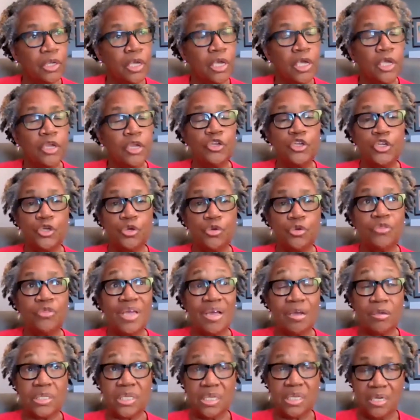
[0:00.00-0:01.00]
in
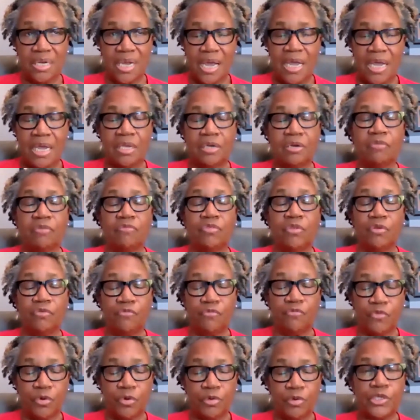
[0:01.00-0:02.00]
2009 of the
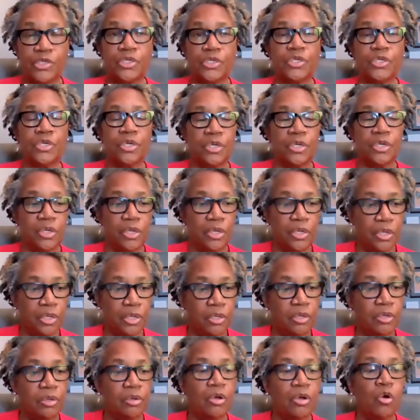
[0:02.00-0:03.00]
first
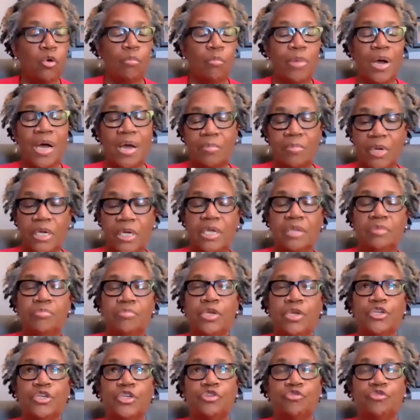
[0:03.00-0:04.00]
Obama
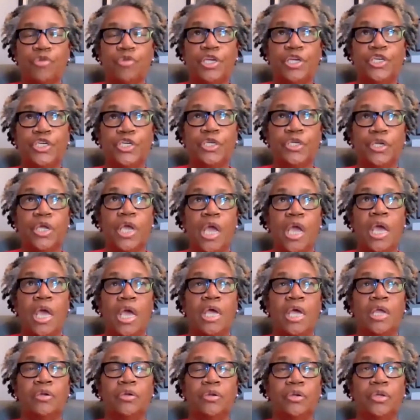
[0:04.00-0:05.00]
administration.
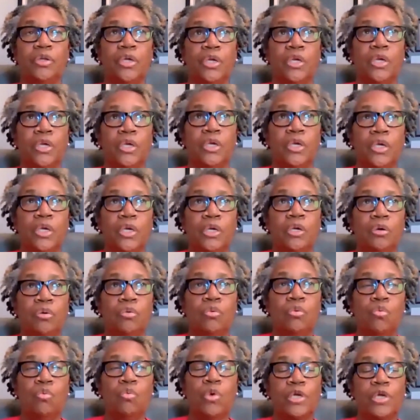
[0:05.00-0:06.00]
And
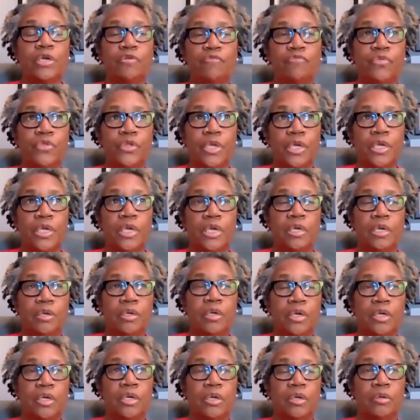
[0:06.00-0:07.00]
one of
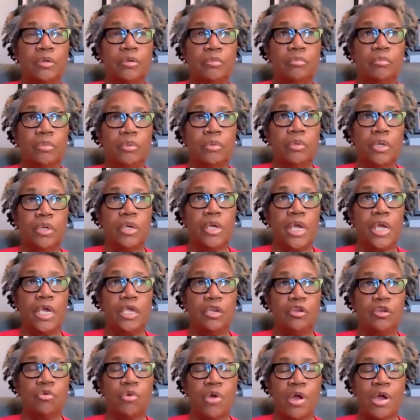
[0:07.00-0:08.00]
the um,
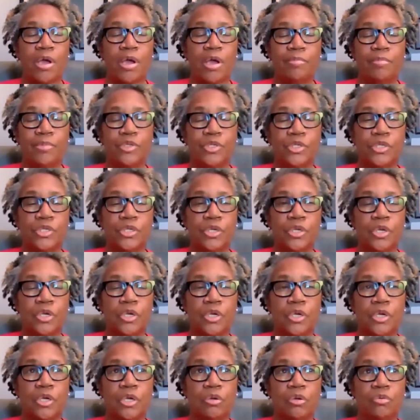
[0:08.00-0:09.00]
hate crimes
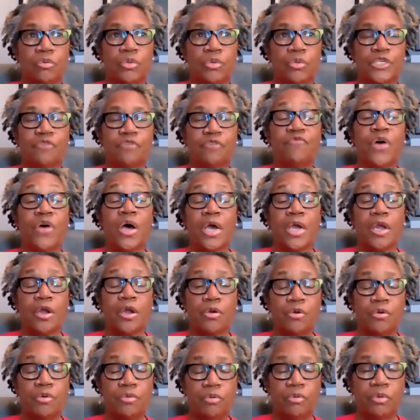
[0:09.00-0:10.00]
uh, was a
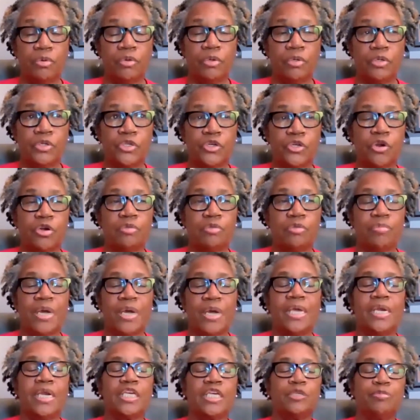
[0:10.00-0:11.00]
fire started
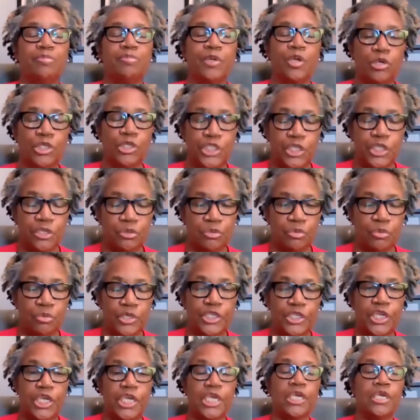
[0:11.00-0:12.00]
by an explosion
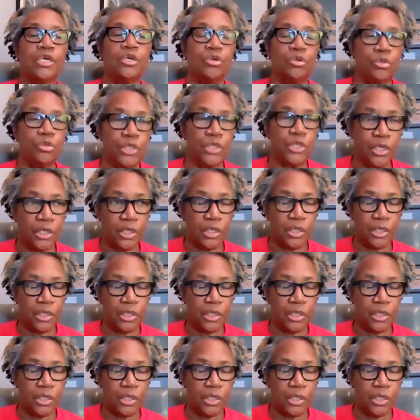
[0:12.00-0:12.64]
which killed